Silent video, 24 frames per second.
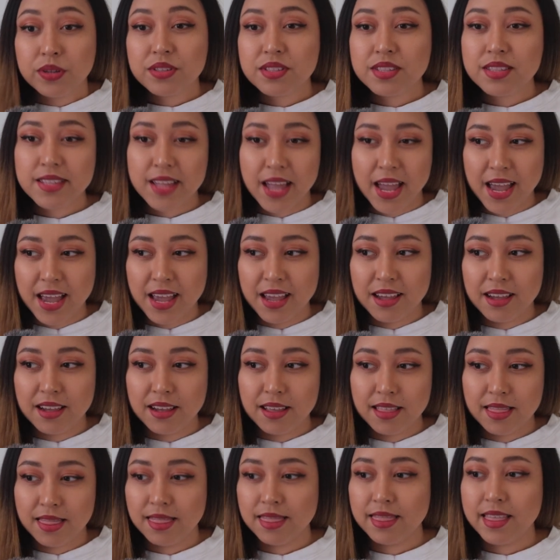say
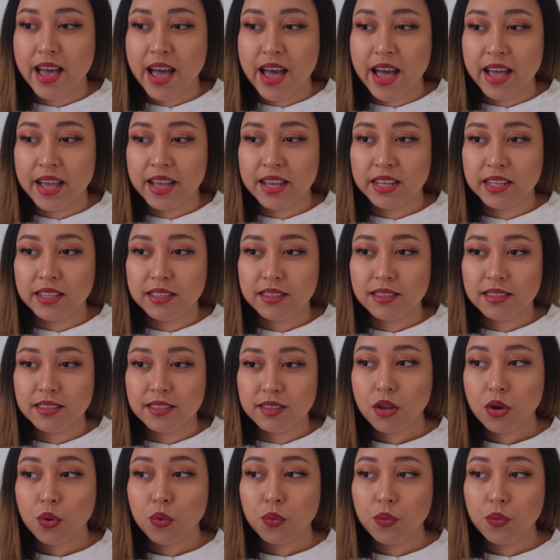that